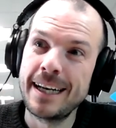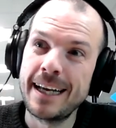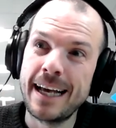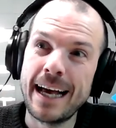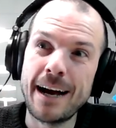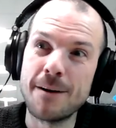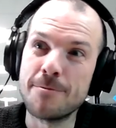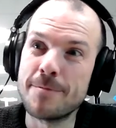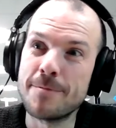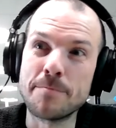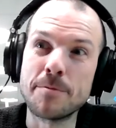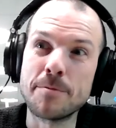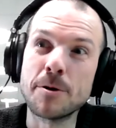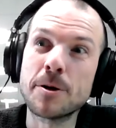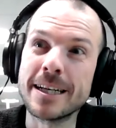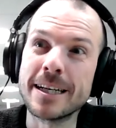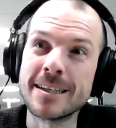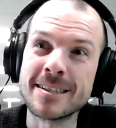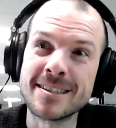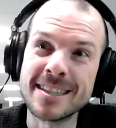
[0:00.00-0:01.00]
how many
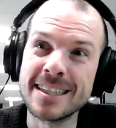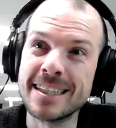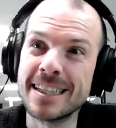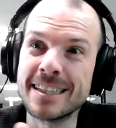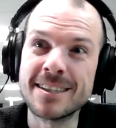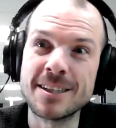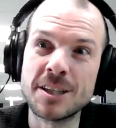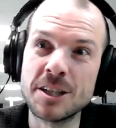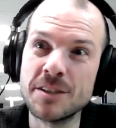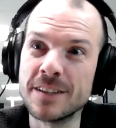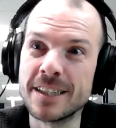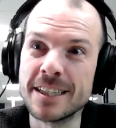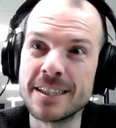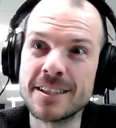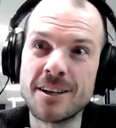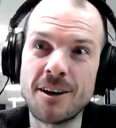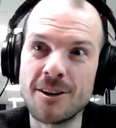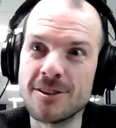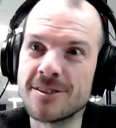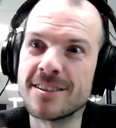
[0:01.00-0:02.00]
bookings do you need to cover this
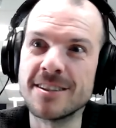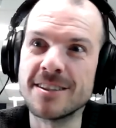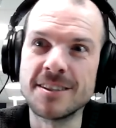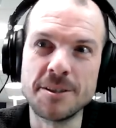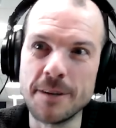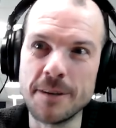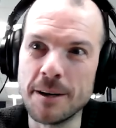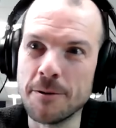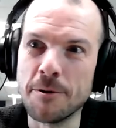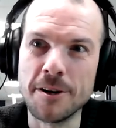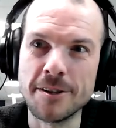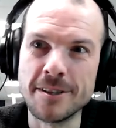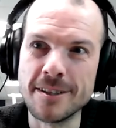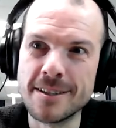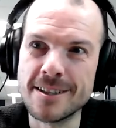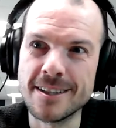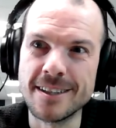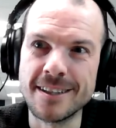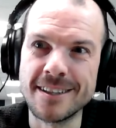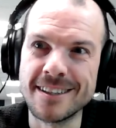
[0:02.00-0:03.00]
cost to do it
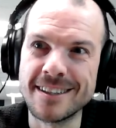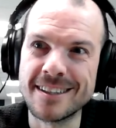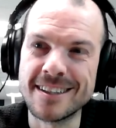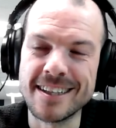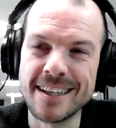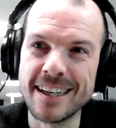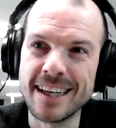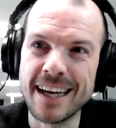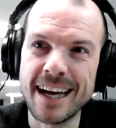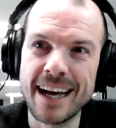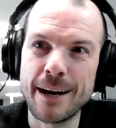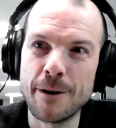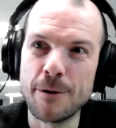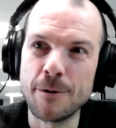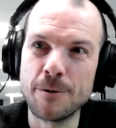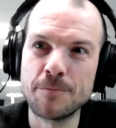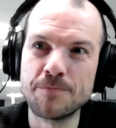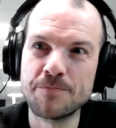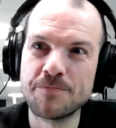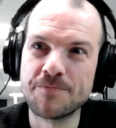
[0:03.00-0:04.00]
once and see
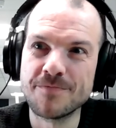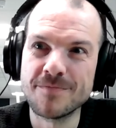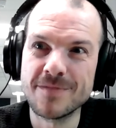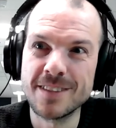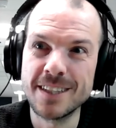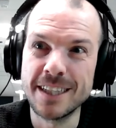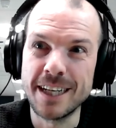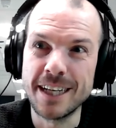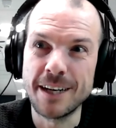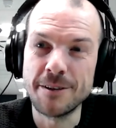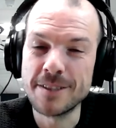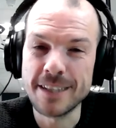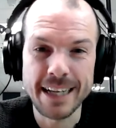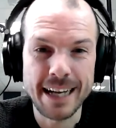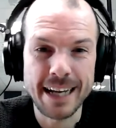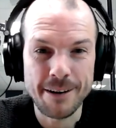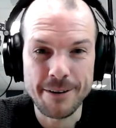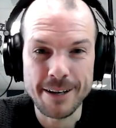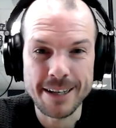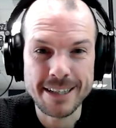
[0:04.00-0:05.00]
how you know see
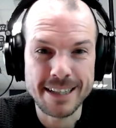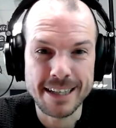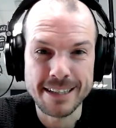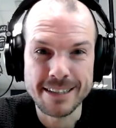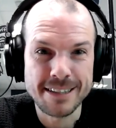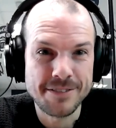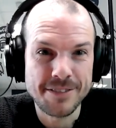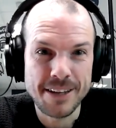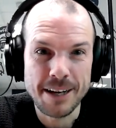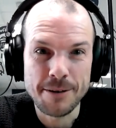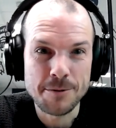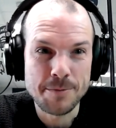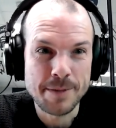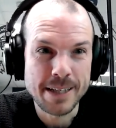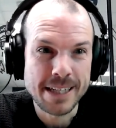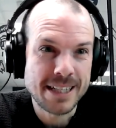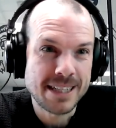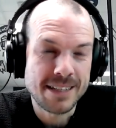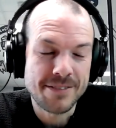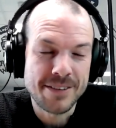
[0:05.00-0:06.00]
how extensive that would be
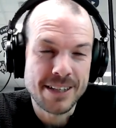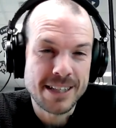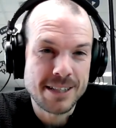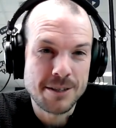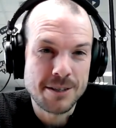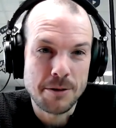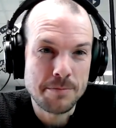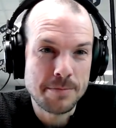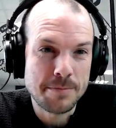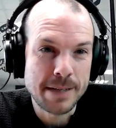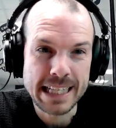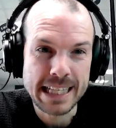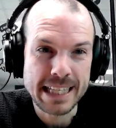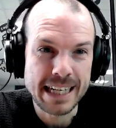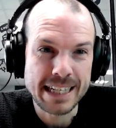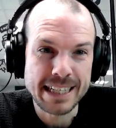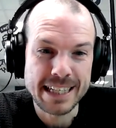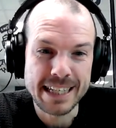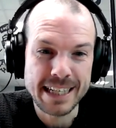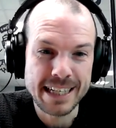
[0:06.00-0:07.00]
because if it's not big
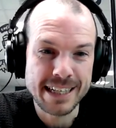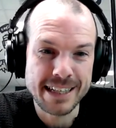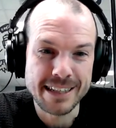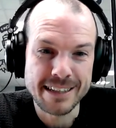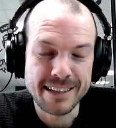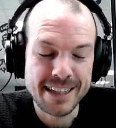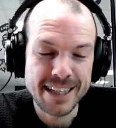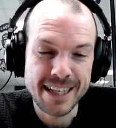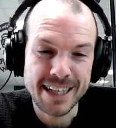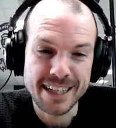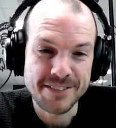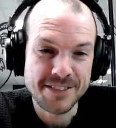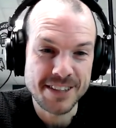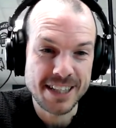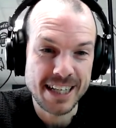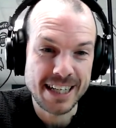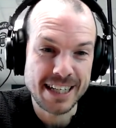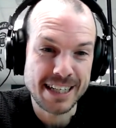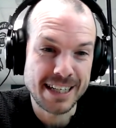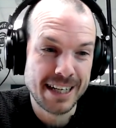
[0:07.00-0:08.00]
then you can kind of
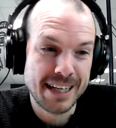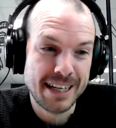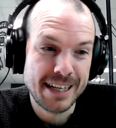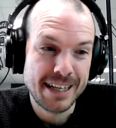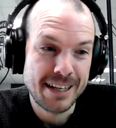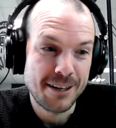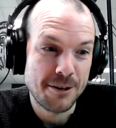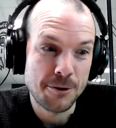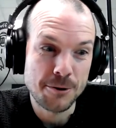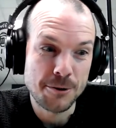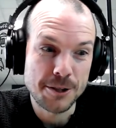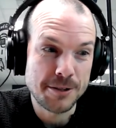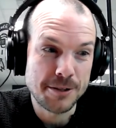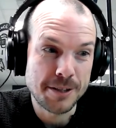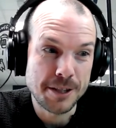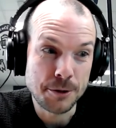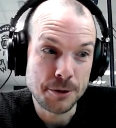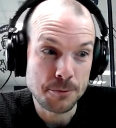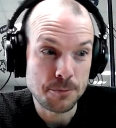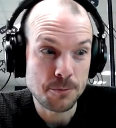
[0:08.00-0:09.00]
say oh you,
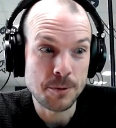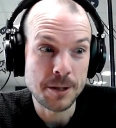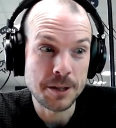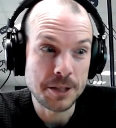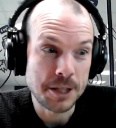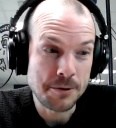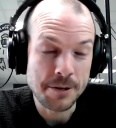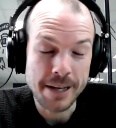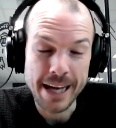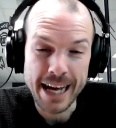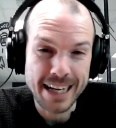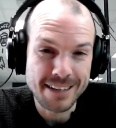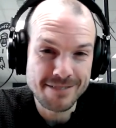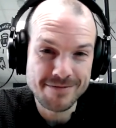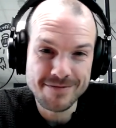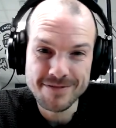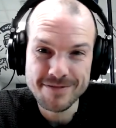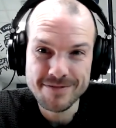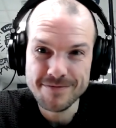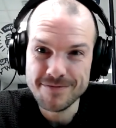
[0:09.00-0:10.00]
you will you get
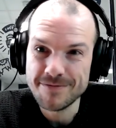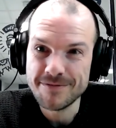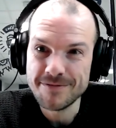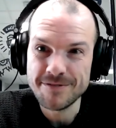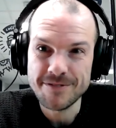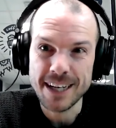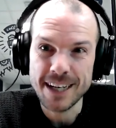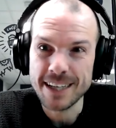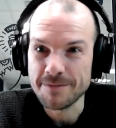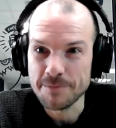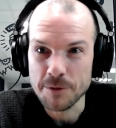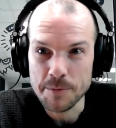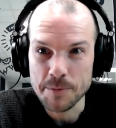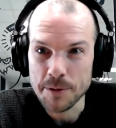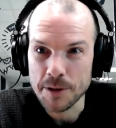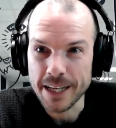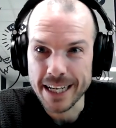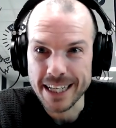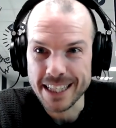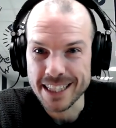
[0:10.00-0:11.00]
five more
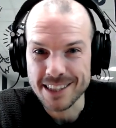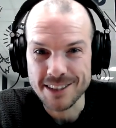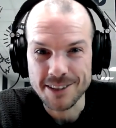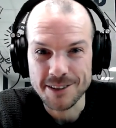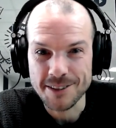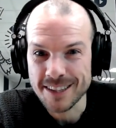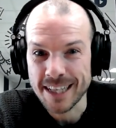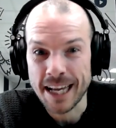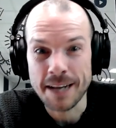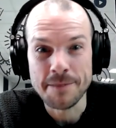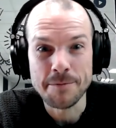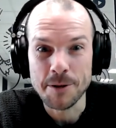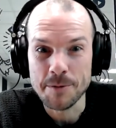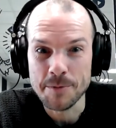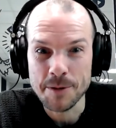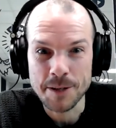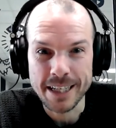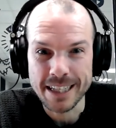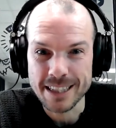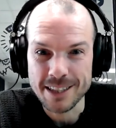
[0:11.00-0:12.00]
bookings or ten more
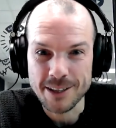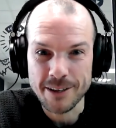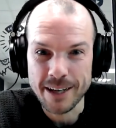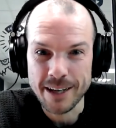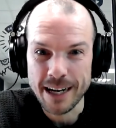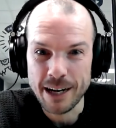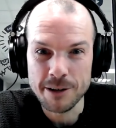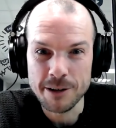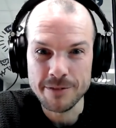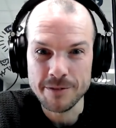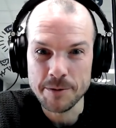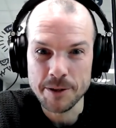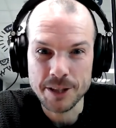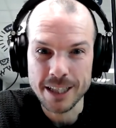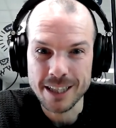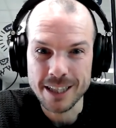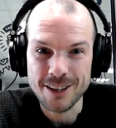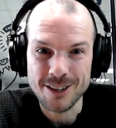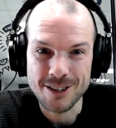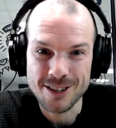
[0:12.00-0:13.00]
bookings or however much
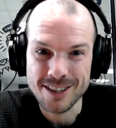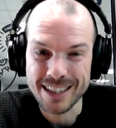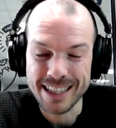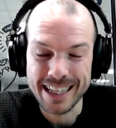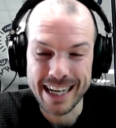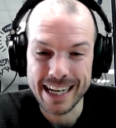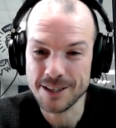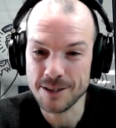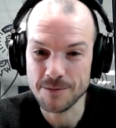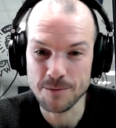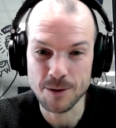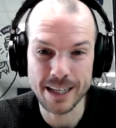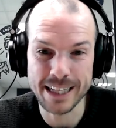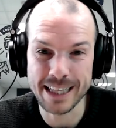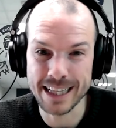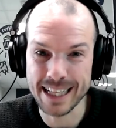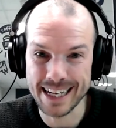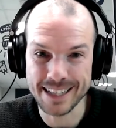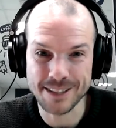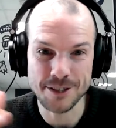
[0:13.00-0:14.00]
it costs to get someone
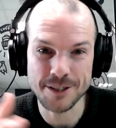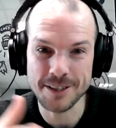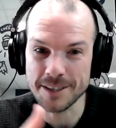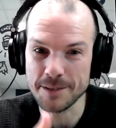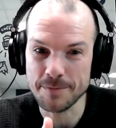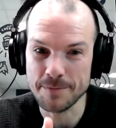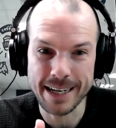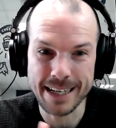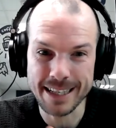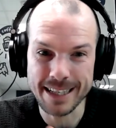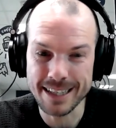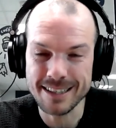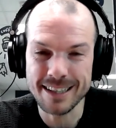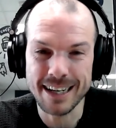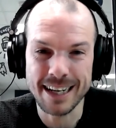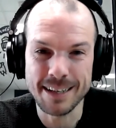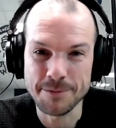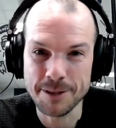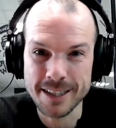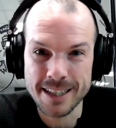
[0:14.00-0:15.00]
in there just to spend the
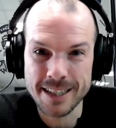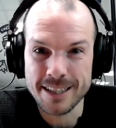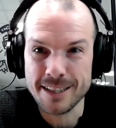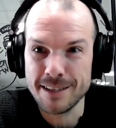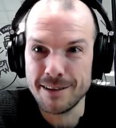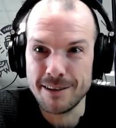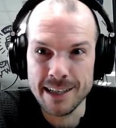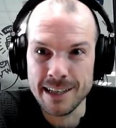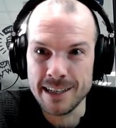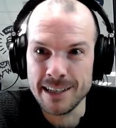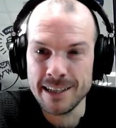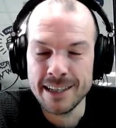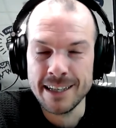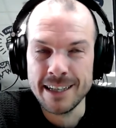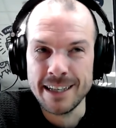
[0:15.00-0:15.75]
time because it's not a